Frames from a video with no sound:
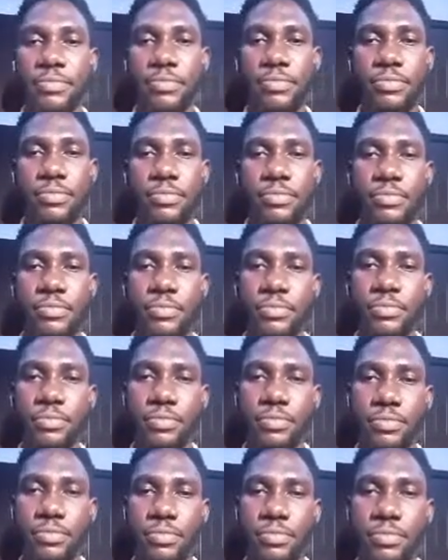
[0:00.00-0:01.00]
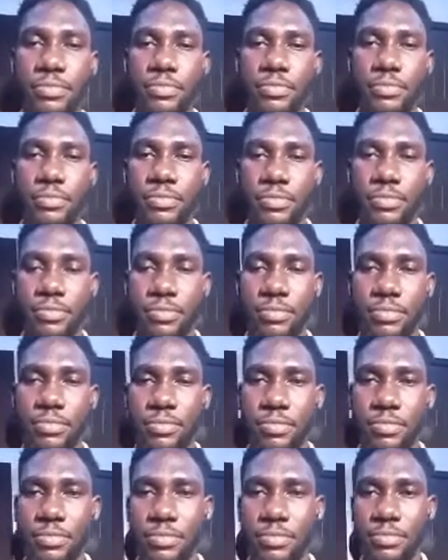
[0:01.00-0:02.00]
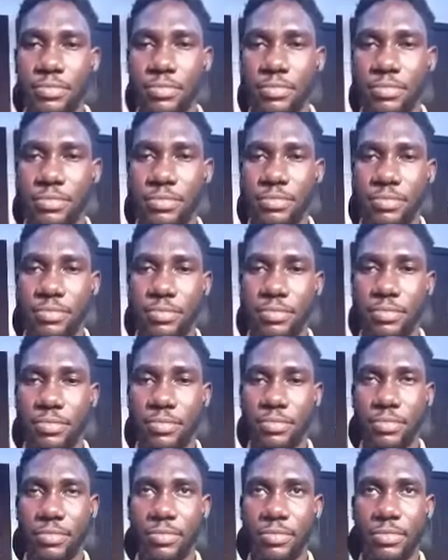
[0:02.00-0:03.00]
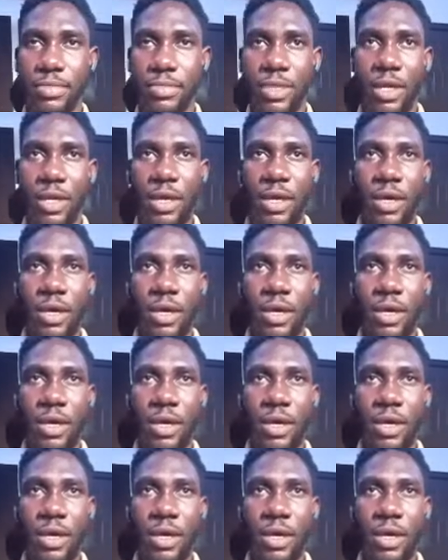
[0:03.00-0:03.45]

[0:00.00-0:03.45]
No words are spoken by the person on screen.